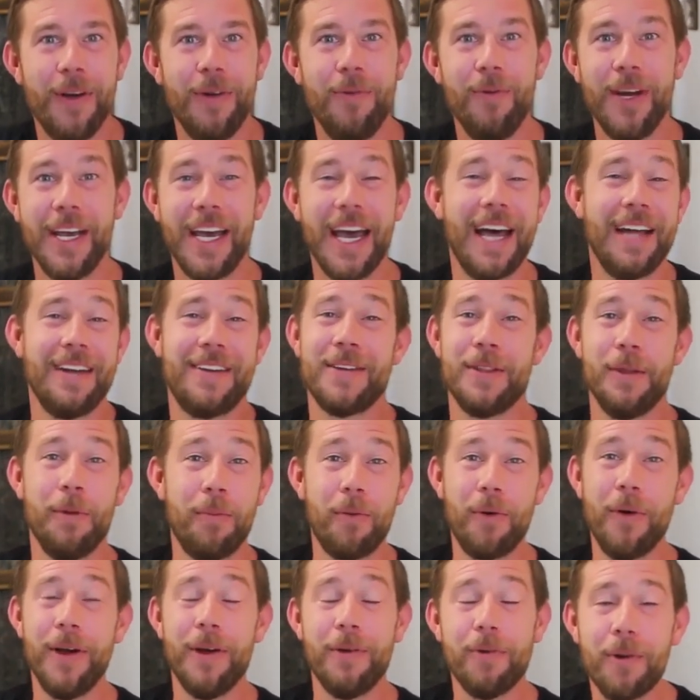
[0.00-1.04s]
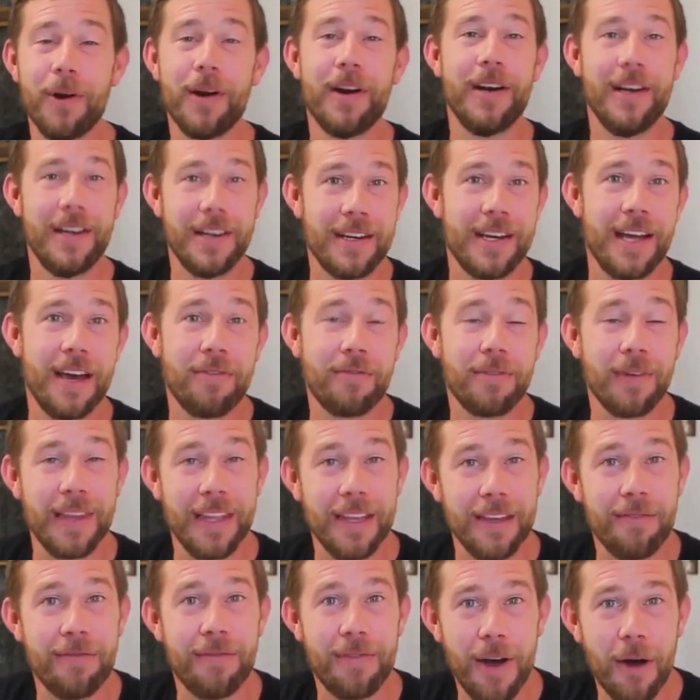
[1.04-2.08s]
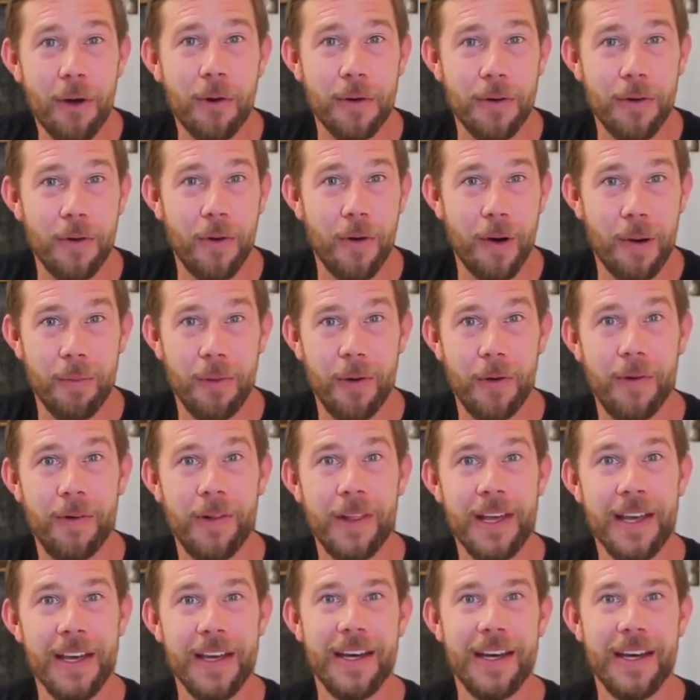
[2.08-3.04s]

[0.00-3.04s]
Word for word: And we got to the point where it definitely felt normal.